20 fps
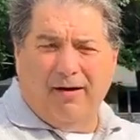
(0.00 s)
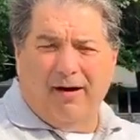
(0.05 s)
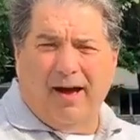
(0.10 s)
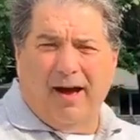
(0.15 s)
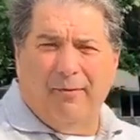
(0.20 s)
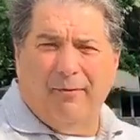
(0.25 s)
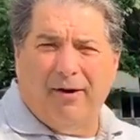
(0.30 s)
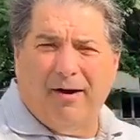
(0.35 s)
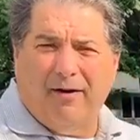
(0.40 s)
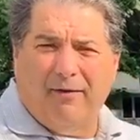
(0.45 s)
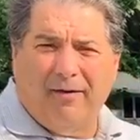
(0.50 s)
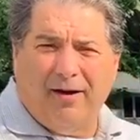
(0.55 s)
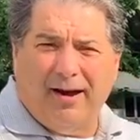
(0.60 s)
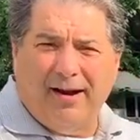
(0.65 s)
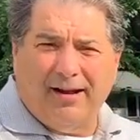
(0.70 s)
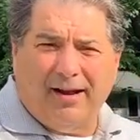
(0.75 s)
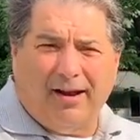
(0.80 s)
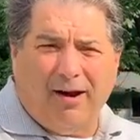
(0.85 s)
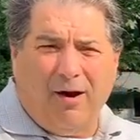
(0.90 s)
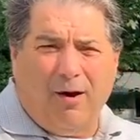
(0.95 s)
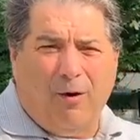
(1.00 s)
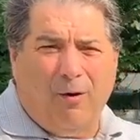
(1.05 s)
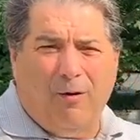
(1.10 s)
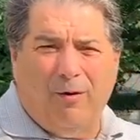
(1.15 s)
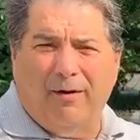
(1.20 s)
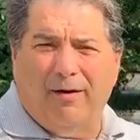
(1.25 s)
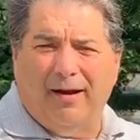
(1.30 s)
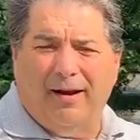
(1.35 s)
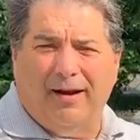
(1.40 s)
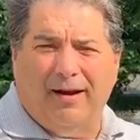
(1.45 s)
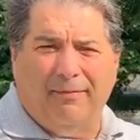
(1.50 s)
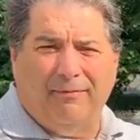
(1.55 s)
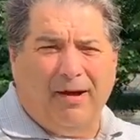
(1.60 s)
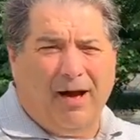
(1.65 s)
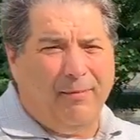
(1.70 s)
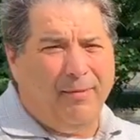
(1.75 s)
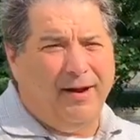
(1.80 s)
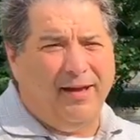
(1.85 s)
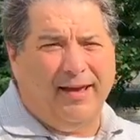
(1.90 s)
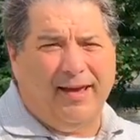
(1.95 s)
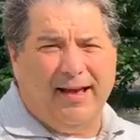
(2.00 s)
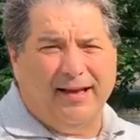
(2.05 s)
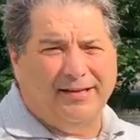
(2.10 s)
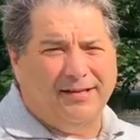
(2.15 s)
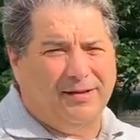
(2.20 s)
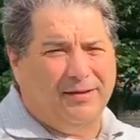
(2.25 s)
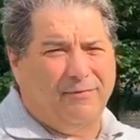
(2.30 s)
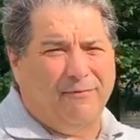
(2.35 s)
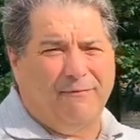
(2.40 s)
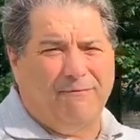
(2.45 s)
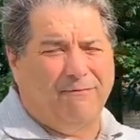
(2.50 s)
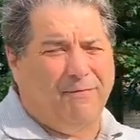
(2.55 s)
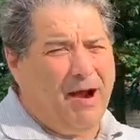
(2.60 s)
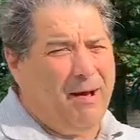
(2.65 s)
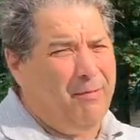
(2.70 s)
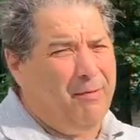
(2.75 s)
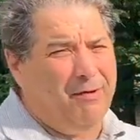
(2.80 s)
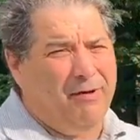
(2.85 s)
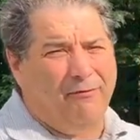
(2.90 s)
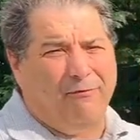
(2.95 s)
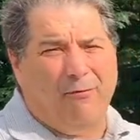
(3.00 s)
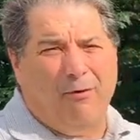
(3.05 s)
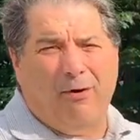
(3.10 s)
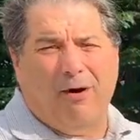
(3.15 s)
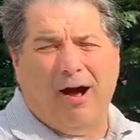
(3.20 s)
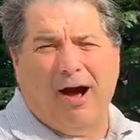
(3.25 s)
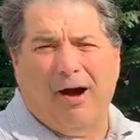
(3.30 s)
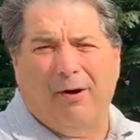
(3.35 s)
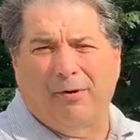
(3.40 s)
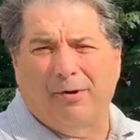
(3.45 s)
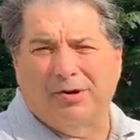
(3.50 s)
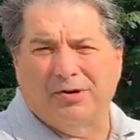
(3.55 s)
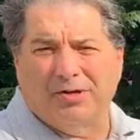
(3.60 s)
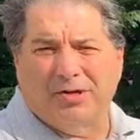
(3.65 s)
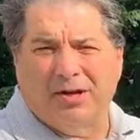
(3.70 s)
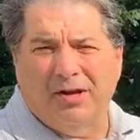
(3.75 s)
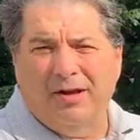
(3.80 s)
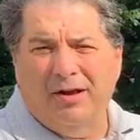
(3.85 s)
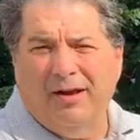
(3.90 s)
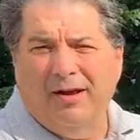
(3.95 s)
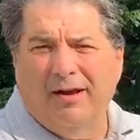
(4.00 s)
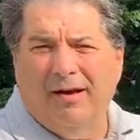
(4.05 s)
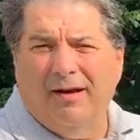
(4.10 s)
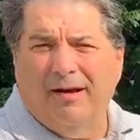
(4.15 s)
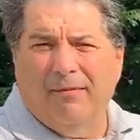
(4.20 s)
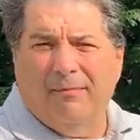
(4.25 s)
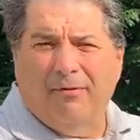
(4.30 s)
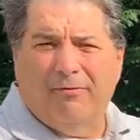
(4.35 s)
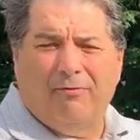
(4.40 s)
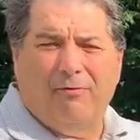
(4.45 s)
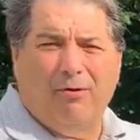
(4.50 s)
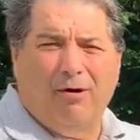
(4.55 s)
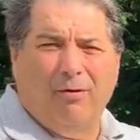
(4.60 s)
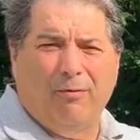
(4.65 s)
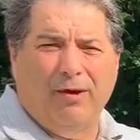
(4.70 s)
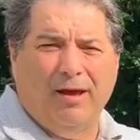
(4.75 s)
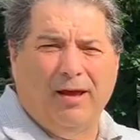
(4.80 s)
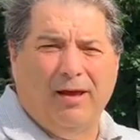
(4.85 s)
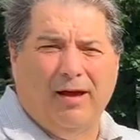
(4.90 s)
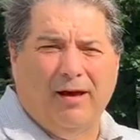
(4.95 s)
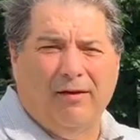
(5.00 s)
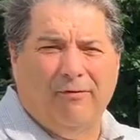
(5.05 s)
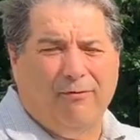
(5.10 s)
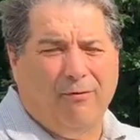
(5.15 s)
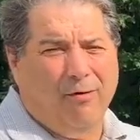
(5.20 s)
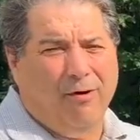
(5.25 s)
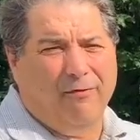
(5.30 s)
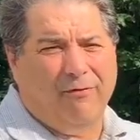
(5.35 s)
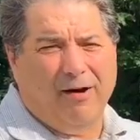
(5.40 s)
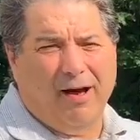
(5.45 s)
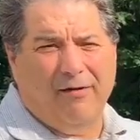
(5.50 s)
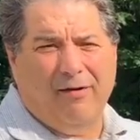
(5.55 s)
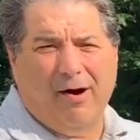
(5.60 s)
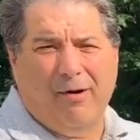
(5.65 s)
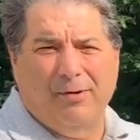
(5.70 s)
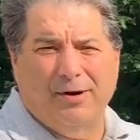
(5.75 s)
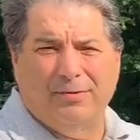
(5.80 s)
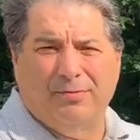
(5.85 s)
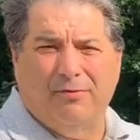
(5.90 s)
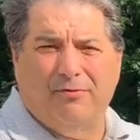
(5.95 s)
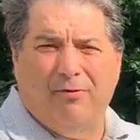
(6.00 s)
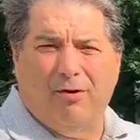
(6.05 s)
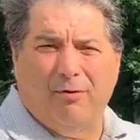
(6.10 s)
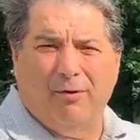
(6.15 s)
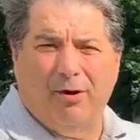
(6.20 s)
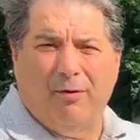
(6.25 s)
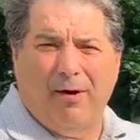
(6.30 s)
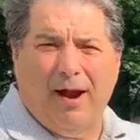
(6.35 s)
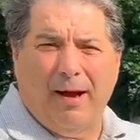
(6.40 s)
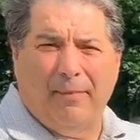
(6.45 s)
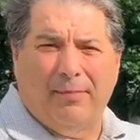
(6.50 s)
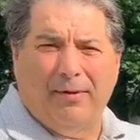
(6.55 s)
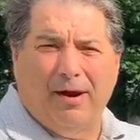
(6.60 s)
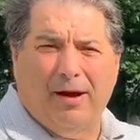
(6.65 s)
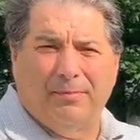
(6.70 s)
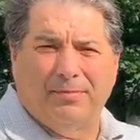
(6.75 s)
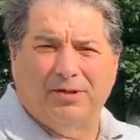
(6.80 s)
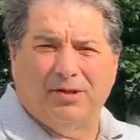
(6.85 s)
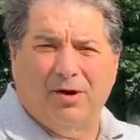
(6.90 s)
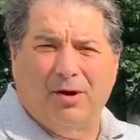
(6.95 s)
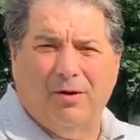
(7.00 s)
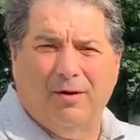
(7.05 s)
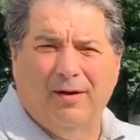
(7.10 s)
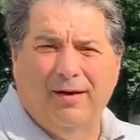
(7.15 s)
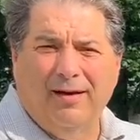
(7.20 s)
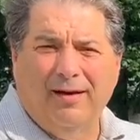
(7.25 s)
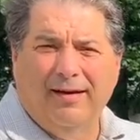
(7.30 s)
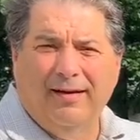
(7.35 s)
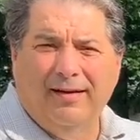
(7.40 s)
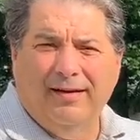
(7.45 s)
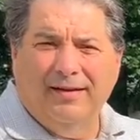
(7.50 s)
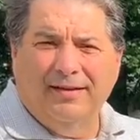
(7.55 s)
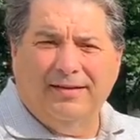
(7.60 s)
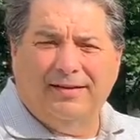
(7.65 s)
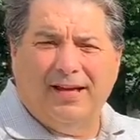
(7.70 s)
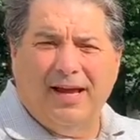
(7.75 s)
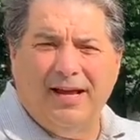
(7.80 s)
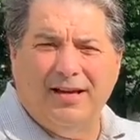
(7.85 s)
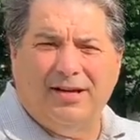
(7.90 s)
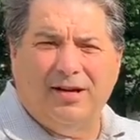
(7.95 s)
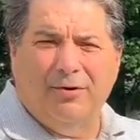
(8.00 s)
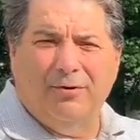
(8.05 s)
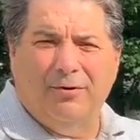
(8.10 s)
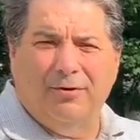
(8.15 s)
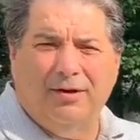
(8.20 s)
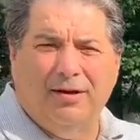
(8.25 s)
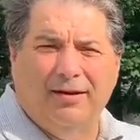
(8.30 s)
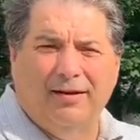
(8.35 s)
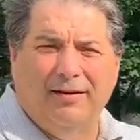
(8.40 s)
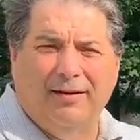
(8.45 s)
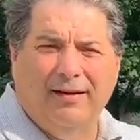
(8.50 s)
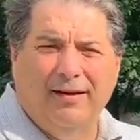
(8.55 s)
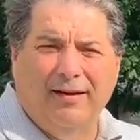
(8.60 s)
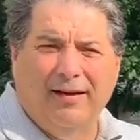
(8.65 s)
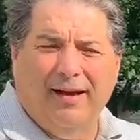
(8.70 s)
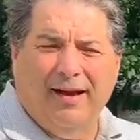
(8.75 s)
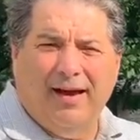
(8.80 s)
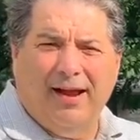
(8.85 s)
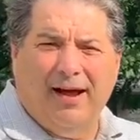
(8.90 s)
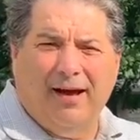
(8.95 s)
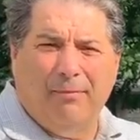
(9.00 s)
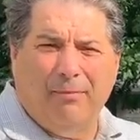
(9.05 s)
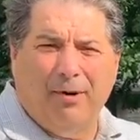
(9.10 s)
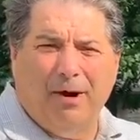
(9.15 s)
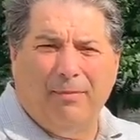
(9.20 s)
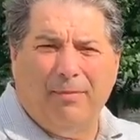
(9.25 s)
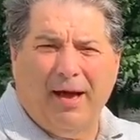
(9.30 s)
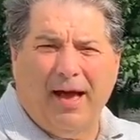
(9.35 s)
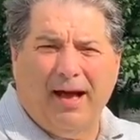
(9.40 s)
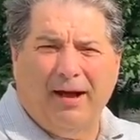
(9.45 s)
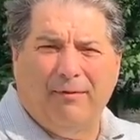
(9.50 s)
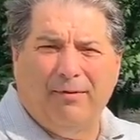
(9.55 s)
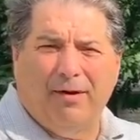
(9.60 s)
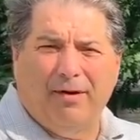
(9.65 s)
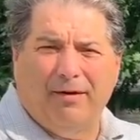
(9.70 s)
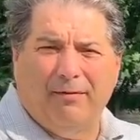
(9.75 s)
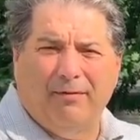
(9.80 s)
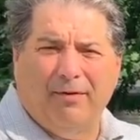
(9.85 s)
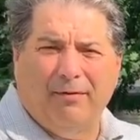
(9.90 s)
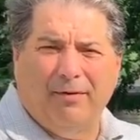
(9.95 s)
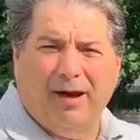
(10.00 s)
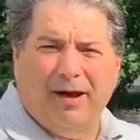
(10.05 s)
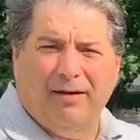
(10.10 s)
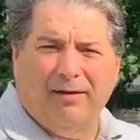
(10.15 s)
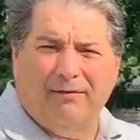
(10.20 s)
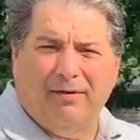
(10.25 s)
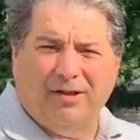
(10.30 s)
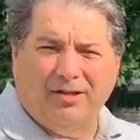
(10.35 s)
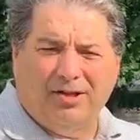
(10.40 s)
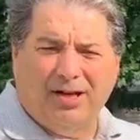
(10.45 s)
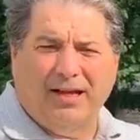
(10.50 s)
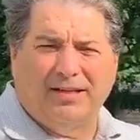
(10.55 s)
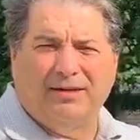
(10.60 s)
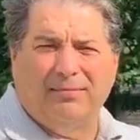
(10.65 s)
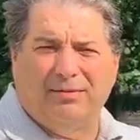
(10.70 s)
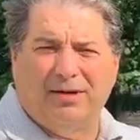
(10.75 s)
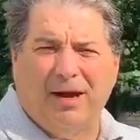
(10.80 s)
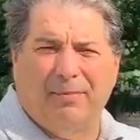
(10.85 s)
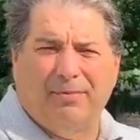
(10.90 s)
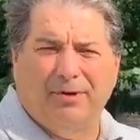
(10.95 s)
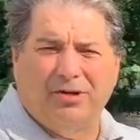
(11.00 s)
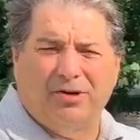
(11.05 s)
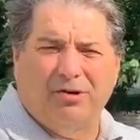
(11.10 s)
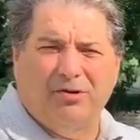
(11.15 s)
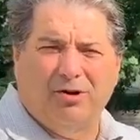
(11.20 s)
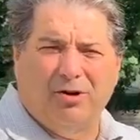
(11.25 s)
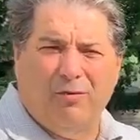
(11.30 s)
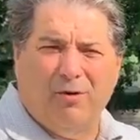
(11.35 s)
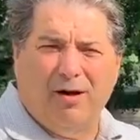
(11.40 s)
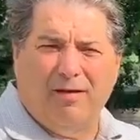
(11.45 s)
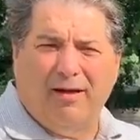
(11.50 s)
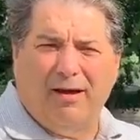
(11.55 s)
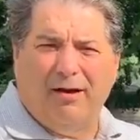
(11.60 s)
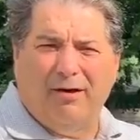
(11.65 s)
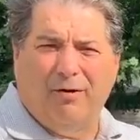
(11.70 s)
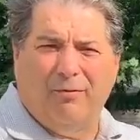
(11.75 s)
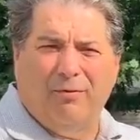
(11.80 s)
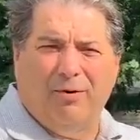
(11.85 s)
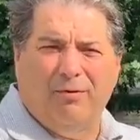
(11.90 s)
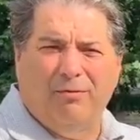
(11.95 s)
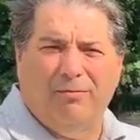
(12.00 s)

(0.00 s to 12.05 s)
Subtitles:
and we're going to let it go. And I'm going to guess probably 4 hours before we, 4 or 5 hours before we wrap it up. So stay tuned, and I'll bring back I'll check some temperature a little while later, and we'll